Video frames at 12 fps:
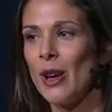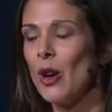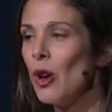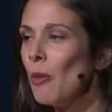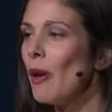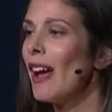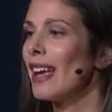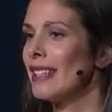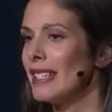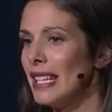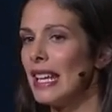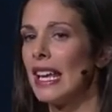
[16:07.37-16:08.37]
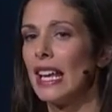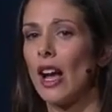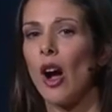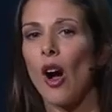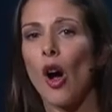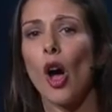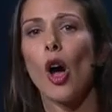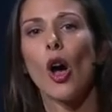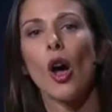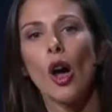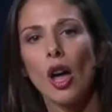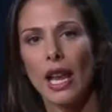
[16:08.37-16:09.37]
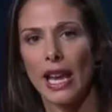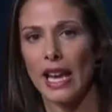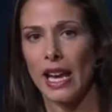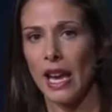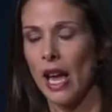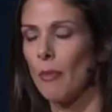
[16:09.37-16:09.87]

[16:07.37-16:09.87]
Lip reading: Uber and Didi are early